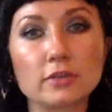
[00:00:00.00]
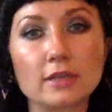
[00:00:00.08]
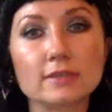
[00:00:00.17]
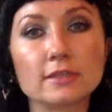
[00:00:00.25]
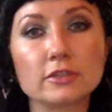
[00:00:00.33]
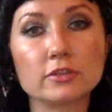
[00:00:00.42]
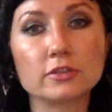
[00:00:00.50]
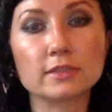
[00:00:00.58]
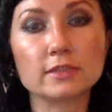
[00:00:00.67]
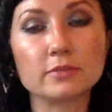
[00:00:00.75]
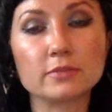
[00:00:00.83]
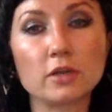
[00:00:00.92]
ascension
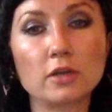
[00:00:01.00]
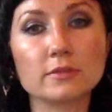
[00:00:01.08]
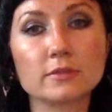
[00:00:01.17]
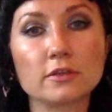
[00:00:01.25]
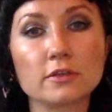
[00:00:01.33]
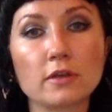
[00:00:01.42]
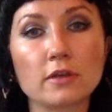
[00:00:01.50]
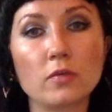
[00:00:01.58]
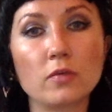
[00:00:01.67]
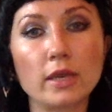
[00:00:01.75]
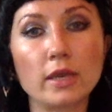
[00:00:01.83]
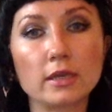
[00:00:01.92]
symptoms they're
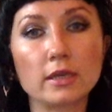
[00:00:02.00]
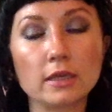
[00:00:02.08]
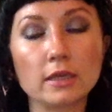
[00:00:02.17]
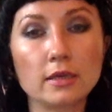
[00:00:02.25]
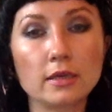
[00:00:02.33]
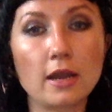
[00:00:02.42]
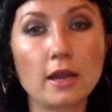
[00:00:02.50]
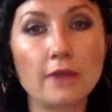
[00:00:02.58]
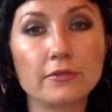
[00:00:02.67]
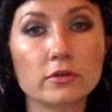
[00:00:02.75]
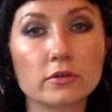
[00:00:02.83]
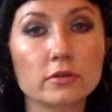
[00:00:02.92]
awakening
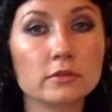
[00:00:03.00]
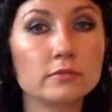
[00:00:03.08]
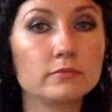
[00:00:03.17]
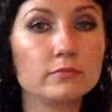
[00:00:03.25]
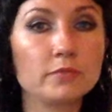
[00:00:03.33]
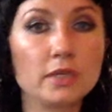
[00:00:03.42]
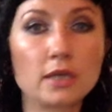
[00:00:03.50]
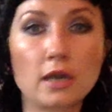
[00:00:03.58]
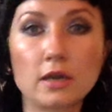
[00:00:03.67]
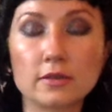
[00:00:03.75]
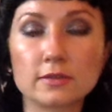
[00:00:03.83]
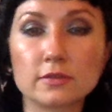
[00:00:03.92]
either
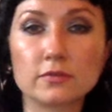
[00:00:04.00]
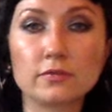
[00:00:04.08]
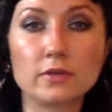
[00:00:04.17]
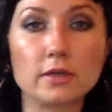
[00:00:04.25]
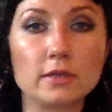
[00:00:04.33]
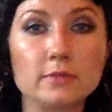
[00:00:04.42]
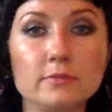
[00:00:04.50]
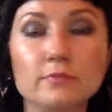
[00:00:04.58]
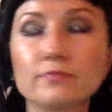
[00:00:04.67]
because of um,